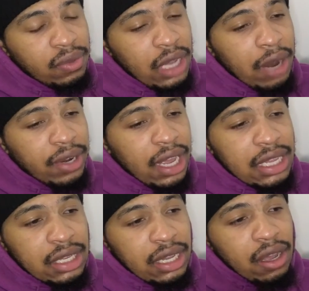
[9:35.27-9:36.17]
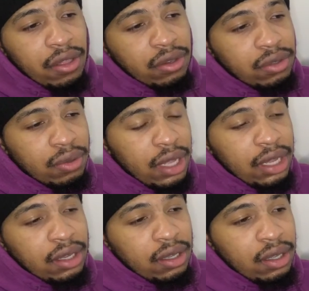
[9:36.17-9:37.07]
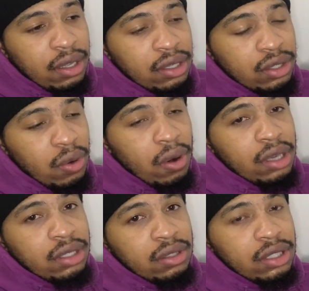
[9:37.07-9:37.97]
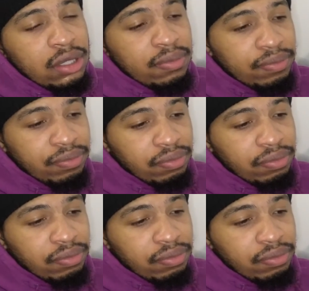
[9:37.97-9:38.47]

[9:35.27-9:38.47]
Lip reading: Kyrie has like other 2 like scorers on the team